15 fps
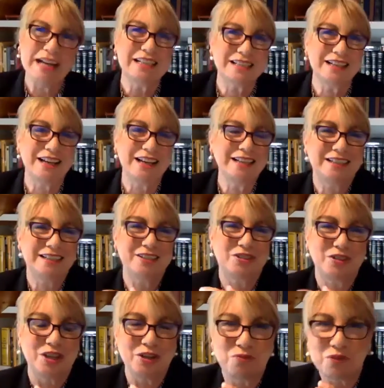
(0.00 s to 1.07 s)
scientists are
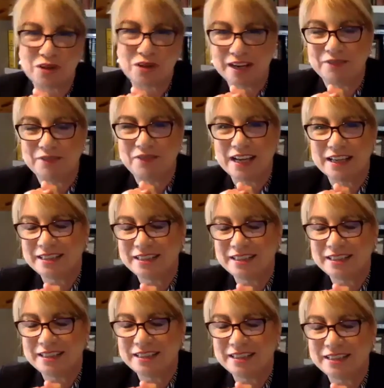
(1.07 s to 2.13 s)
going to work on a vaccine.
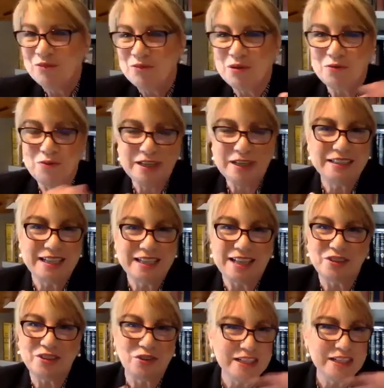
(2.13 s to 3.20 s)
Well, what is that?
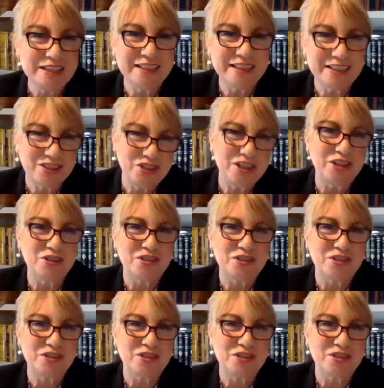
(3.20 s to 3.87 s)
36 years